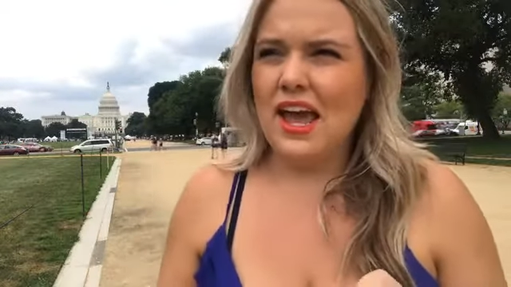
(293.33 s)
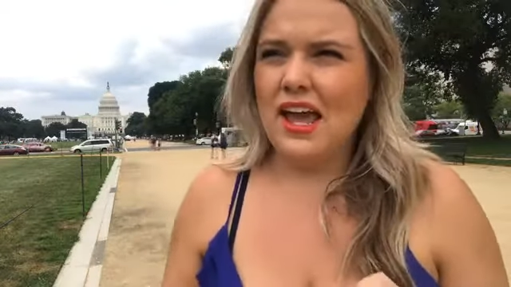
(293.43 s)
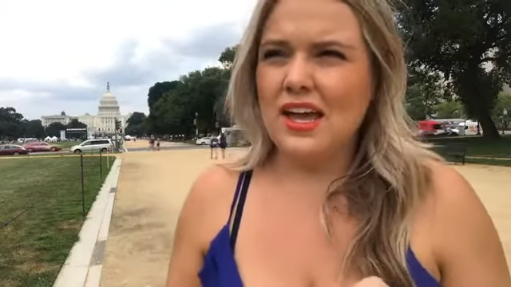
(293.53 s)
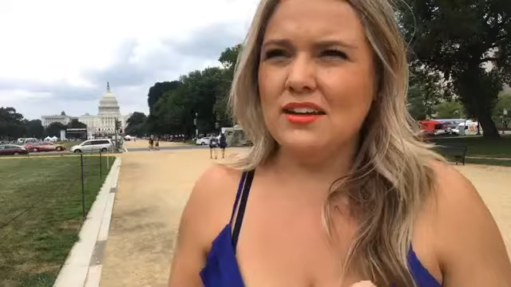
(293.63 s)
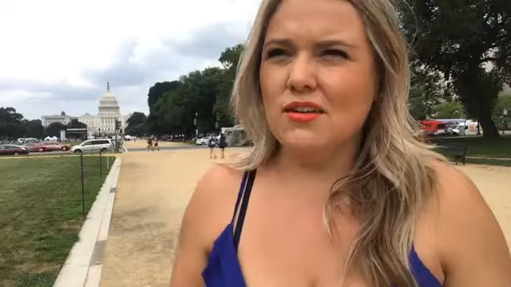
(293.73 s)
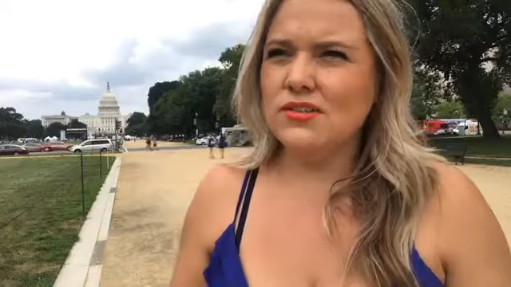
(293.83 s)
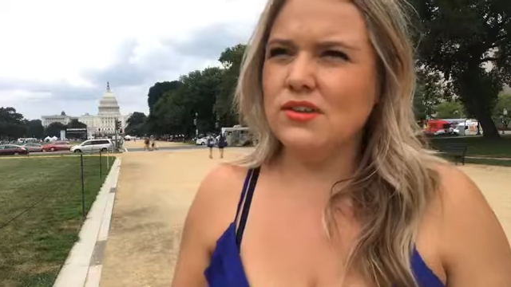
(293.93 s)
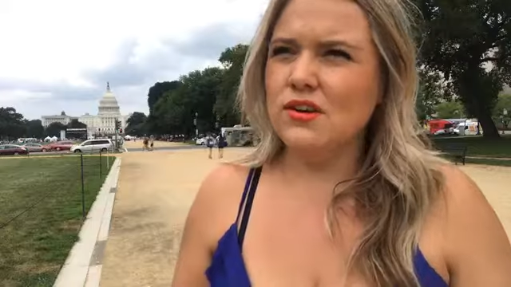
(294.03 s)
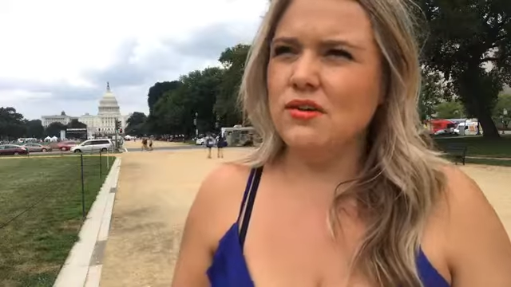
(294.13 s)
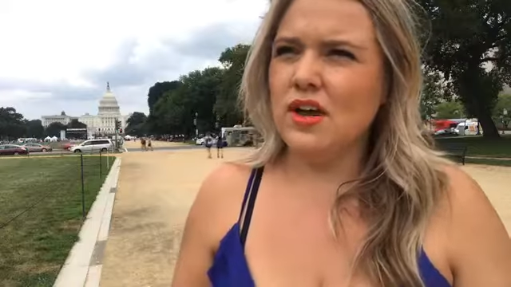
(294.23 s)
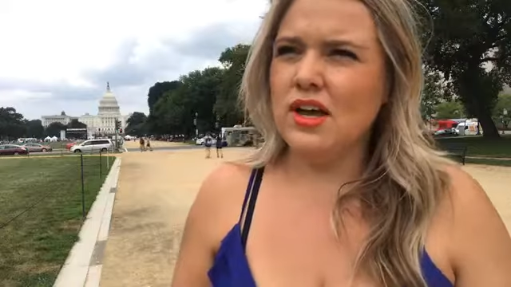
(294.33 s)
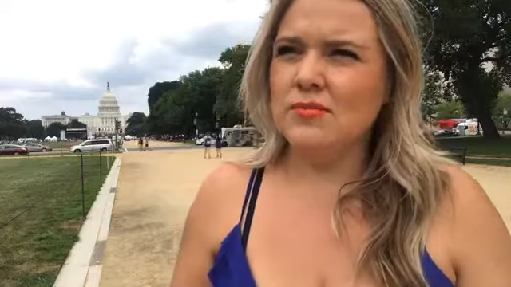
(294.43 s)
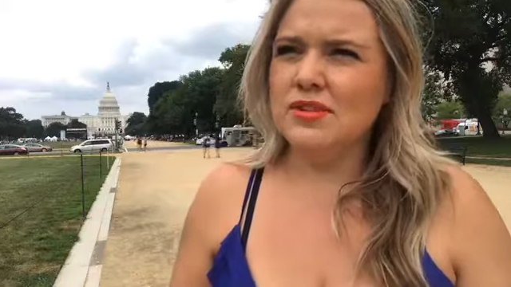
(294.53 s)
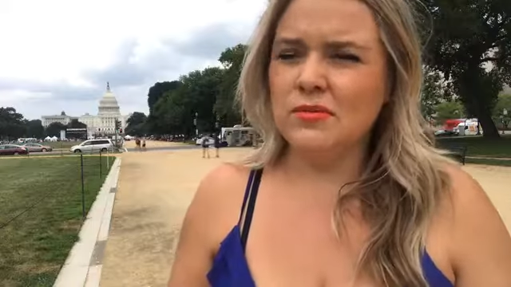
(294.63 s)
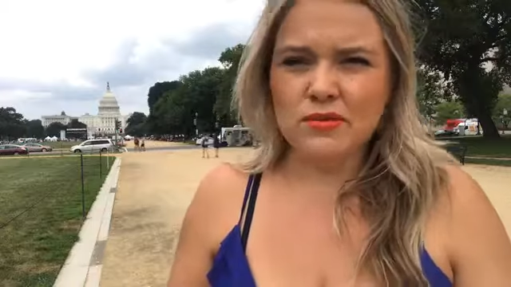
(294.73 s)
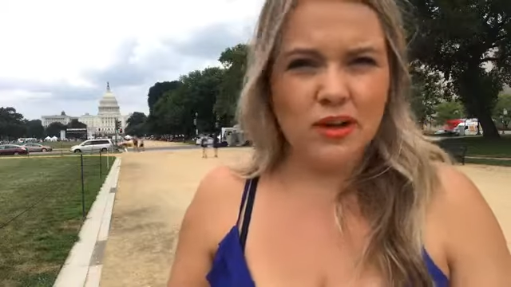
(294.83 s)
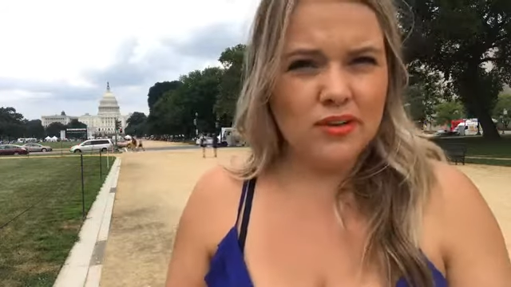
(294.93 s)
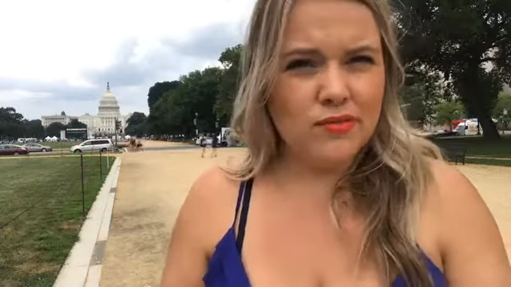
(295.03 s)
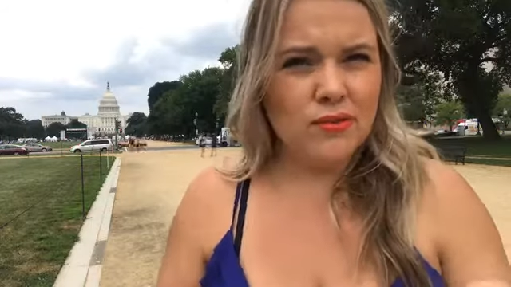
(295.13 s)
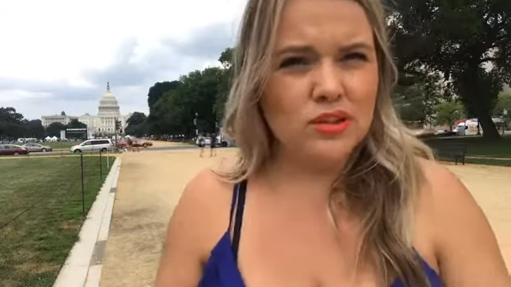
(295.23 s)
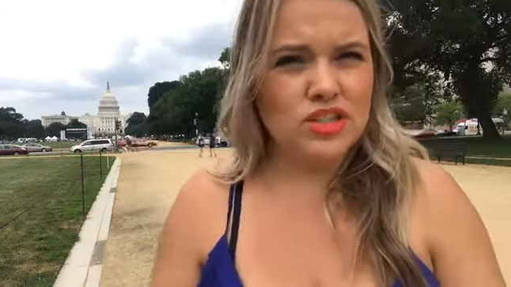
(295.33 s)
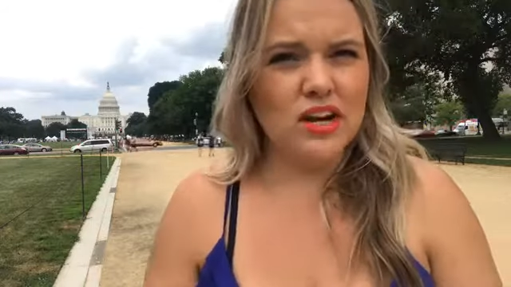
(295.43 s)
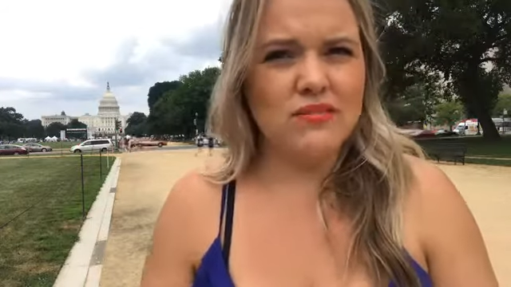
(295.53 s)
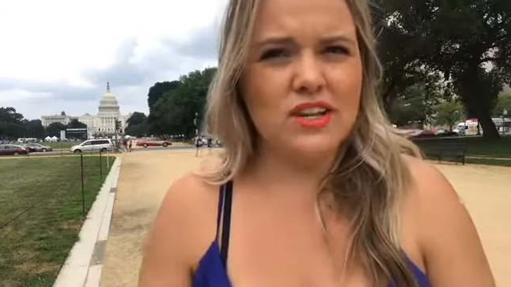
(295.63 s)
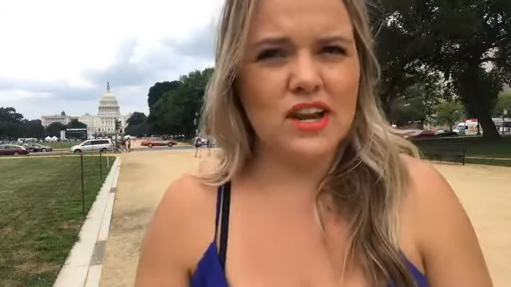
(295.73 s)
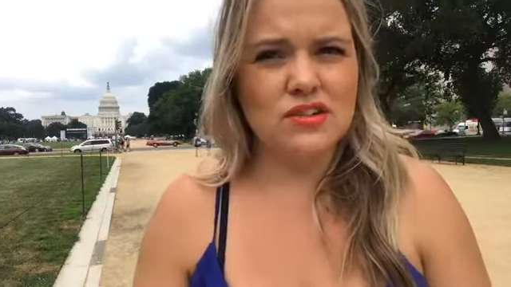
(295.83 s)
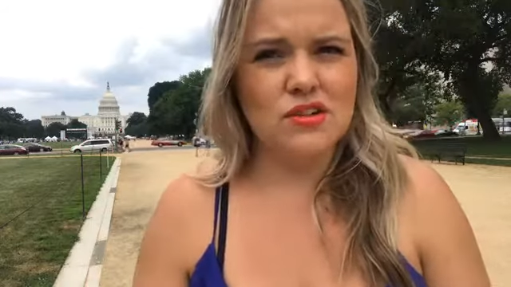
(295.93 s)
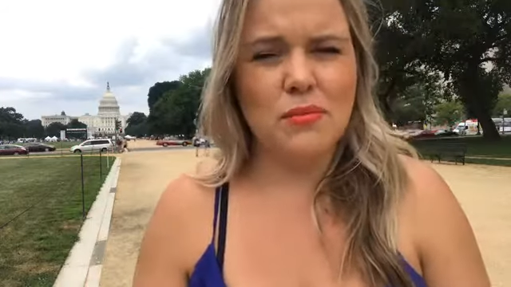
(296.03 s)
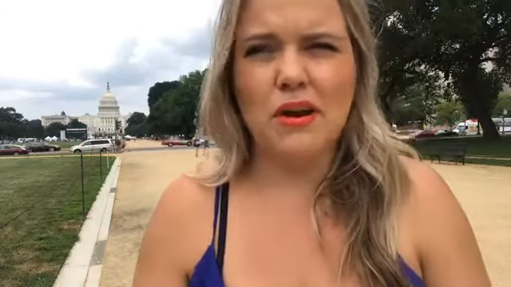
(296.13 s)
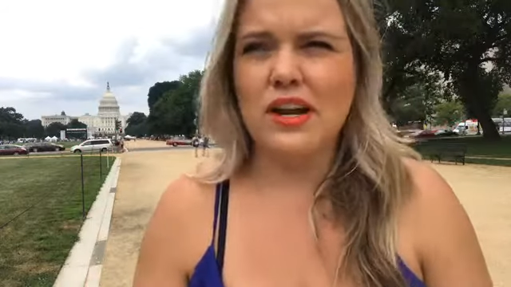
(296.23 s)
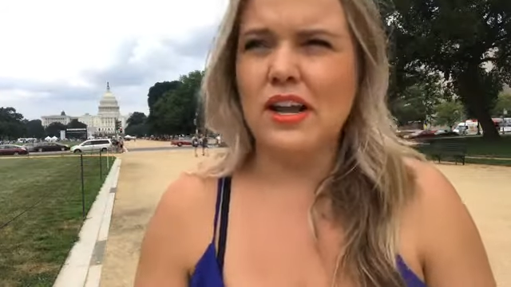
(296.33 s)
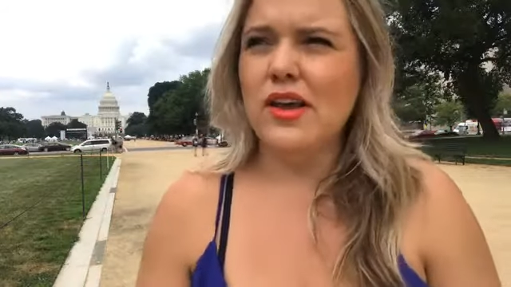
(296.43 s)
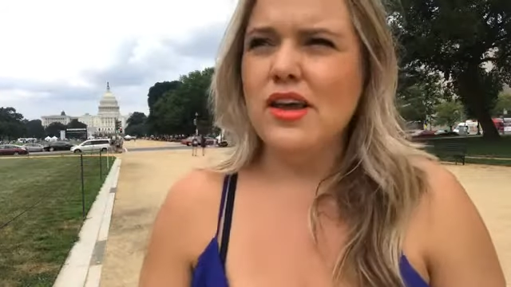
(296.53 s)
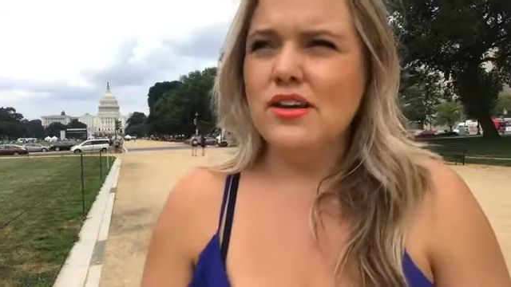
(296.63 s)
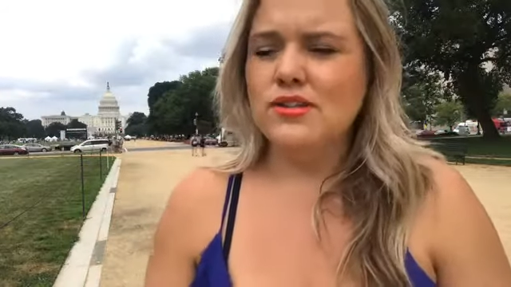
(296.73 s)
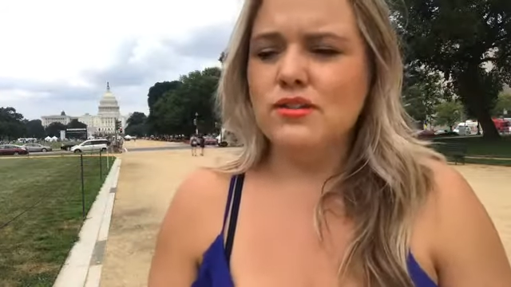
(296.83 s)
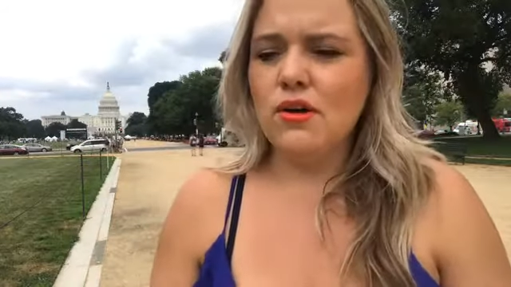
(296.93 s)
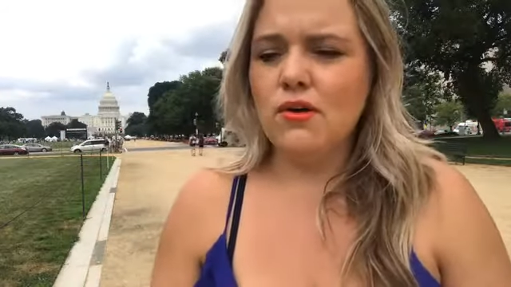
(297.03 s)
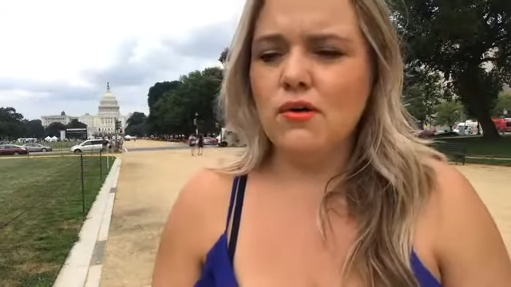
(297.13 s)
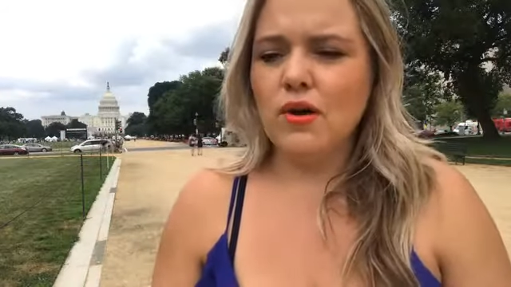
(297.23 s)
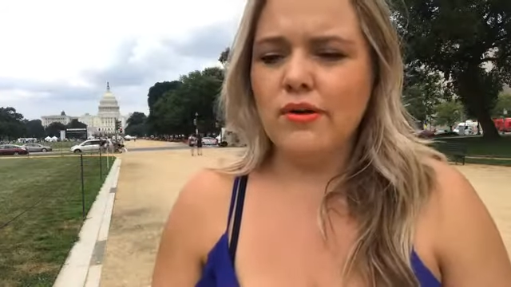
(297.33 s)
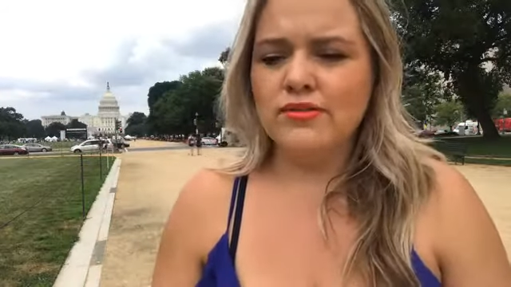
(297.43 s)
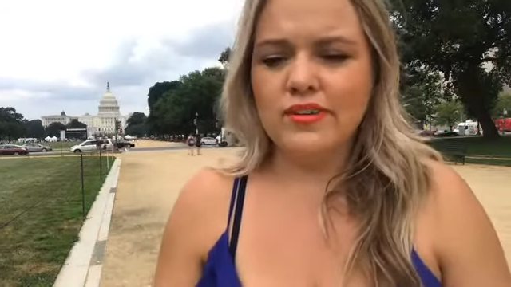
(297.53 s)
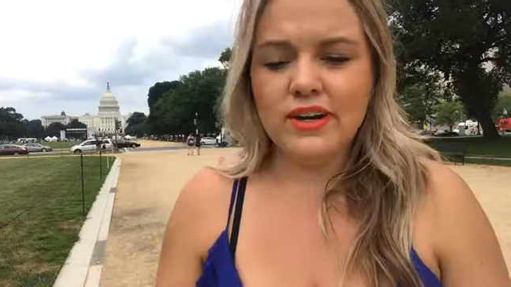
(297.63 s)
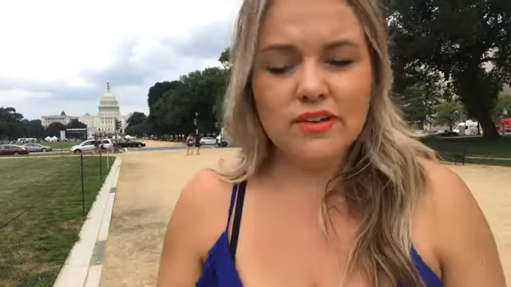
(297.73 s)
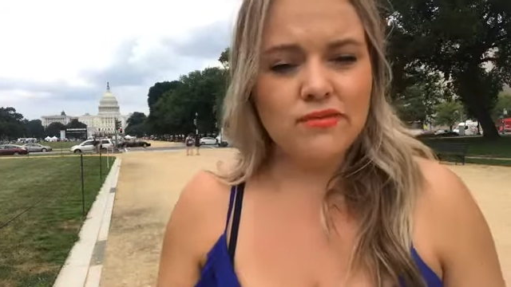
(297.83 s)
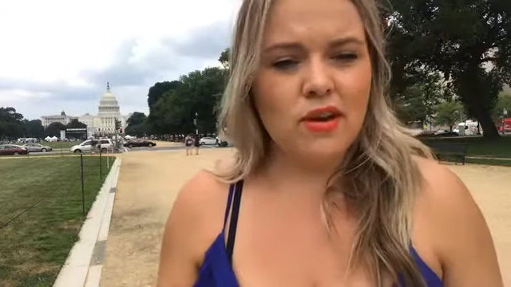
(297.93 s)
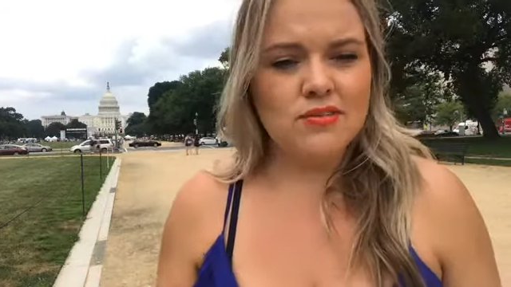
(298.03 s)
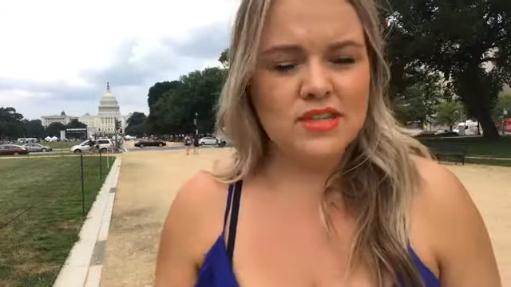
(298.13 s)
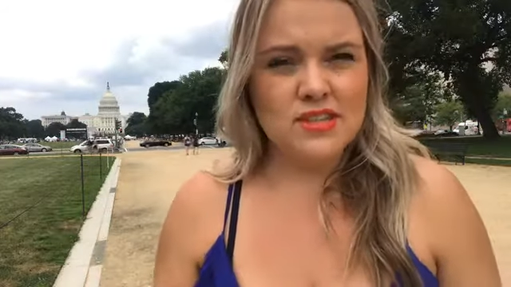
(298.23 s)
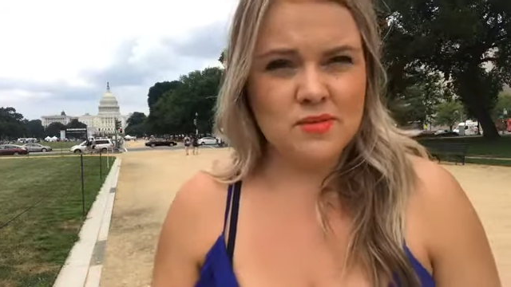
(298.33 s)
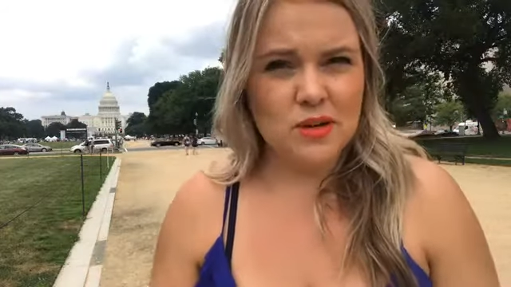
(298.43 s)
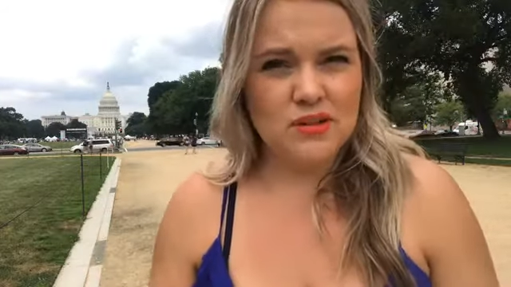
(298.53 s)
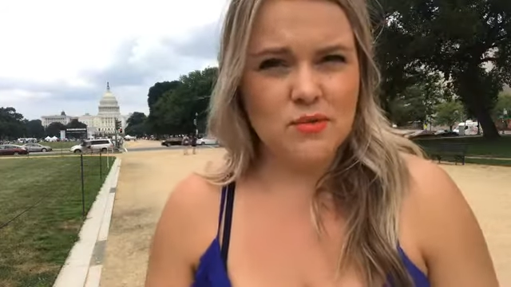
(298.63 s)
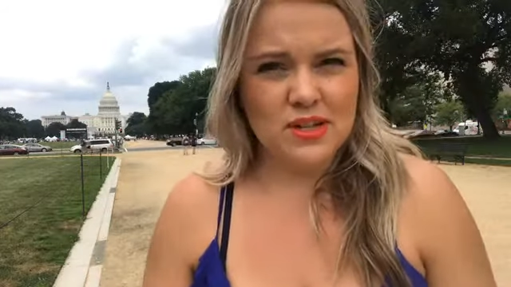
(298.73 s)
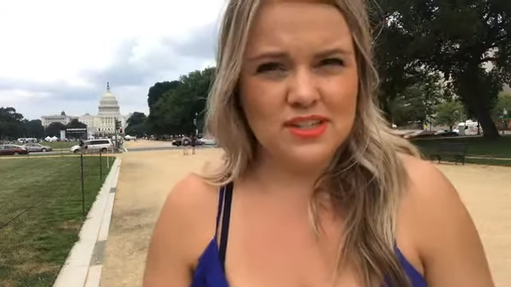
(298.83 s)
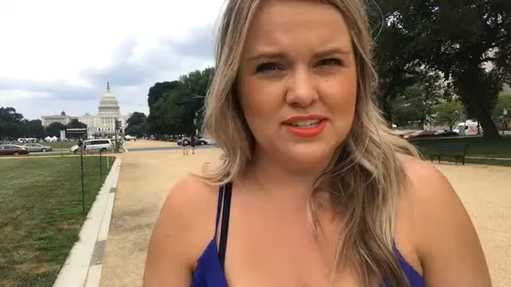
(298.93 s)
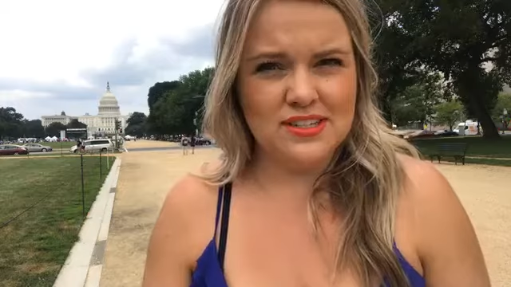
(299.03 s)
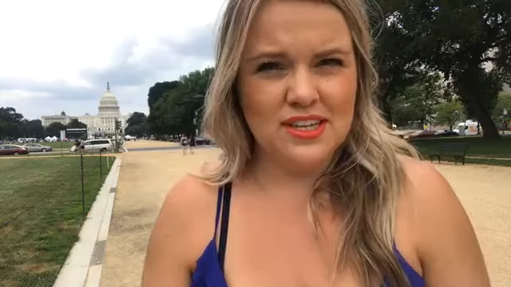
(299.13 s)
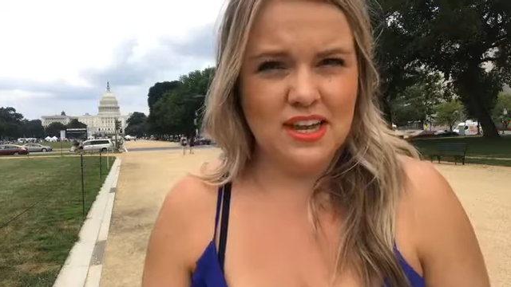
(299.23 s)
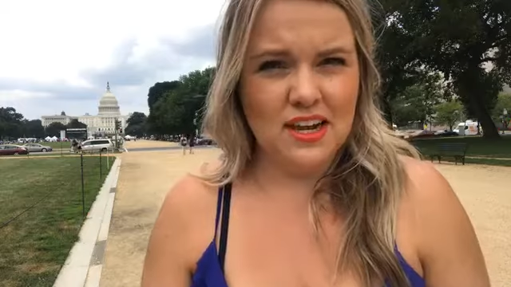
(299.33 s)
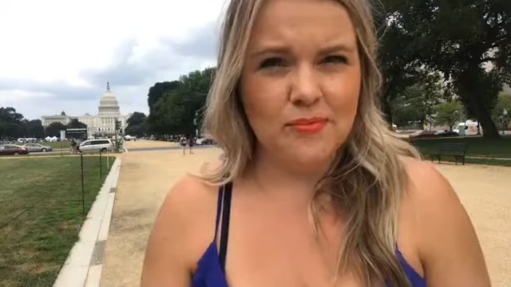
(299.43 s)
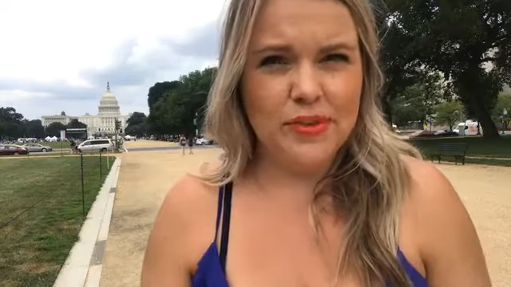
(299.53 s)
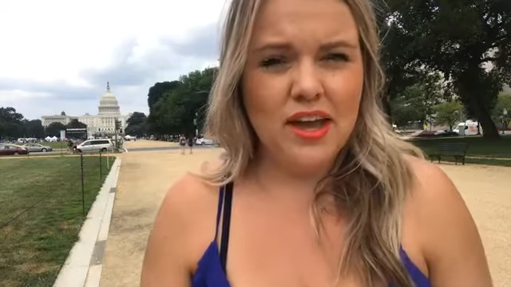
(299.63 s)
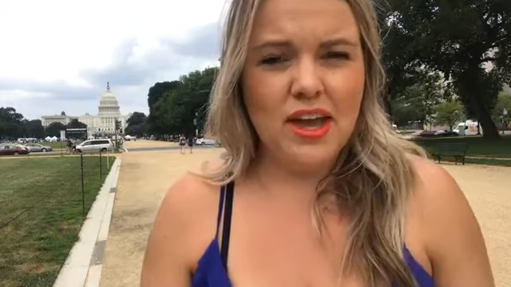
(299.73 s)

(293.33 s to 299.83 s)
and also someone running for chair of the national party. So I was very involved in the spring of 2016.